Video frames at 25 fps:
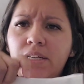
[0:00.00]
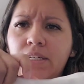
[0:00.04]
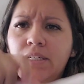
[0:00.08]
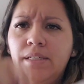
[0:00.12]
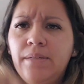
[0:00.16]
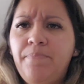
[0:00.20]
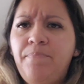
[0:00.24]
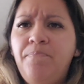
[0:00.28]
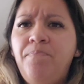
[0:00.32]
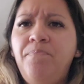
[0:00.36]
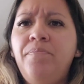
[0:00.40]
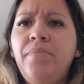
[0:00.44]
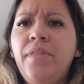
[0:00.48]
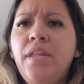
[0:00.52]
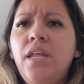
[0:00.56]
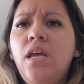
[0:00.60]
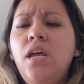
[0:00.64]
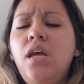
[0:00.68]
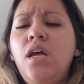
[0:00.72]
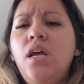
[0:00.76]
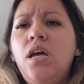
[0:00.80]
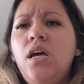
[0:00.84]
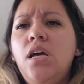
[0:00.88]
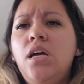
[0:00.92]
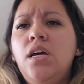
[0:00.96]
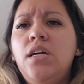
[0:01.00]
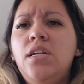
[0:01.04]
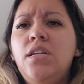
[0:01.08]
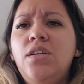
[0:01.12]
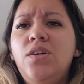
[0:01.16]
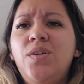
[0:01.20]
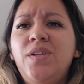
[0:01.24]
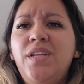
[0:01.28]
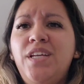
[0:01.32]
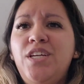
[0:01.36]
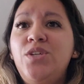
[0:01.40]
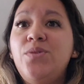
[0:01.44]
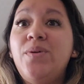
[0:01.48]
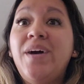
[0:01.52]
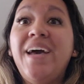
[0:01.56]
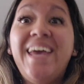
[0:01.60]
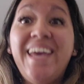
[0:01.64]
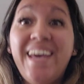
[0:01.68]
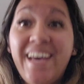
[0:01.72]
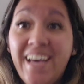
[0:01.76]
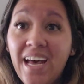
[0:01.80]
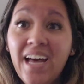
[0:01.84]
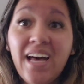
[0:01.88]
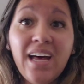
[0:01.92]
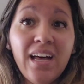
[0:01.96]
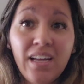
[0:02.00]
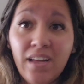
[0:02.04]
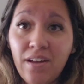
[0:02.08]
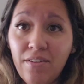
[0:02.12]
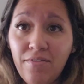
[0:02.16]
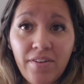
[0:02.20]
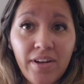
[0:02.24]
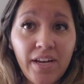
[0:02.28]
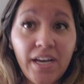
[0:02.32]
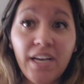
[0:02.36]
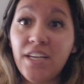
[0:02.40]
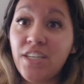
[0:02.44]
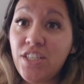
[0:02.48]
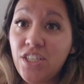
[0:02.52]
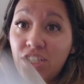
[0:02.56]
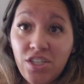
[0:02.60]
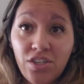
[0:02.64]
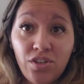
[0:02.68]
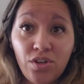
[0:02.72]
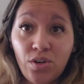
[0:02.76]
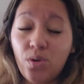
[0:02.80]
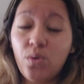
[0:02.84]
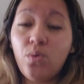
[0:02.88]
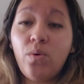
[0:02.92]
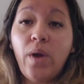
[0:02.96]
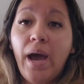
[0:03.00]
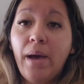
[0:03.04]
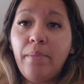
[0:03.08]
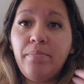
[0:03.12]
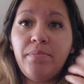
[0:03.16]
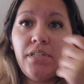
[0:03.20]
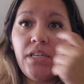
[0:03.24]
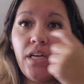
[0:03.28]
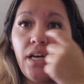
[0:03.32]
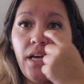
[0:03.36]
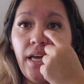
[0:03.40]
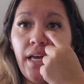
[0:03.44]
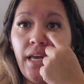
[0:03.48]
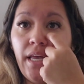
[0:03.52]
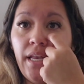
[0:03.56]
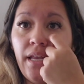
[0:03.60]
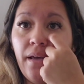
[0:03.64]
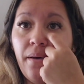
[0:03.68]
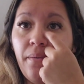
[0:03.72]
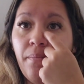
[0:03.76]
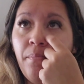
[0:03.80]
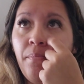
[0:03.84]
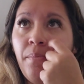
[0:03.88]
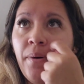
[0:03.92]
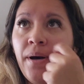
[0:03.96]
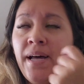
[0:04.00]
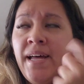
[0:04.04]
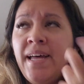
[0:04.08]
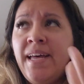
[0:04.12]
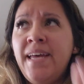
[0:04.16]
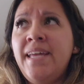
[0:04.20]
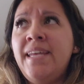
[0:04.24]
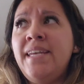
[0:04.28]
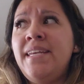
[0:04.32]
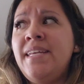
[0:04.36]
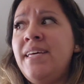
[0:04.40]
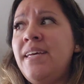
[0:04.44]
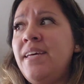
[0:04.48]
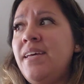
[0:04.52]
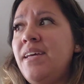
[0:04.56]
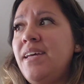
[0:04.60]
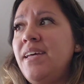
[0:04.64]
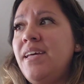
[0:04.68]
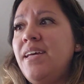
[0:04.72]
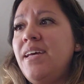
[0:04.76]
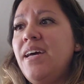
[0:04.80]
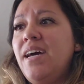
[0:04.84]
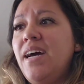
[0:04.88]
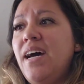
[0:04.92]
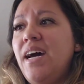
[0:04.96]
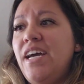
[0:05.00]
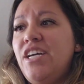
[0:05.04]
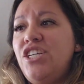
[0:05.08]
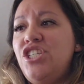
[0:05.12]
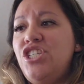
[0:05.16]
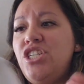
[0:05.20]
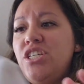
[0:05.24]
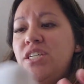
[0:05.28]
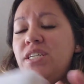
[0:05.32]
Not only do I have a crap ton, but I